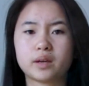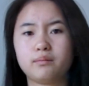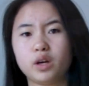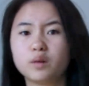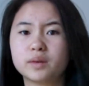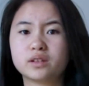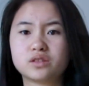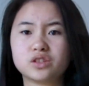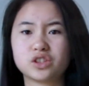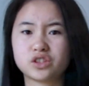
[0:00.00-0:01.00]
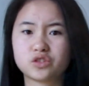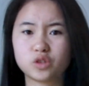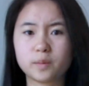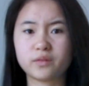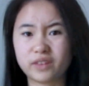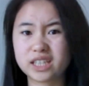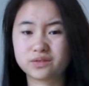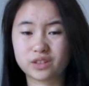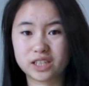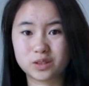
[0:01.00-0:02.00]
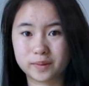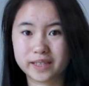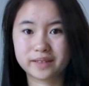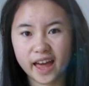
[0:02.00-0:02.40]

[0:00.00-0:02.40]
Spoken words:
moment to just stop and rest for a little bit.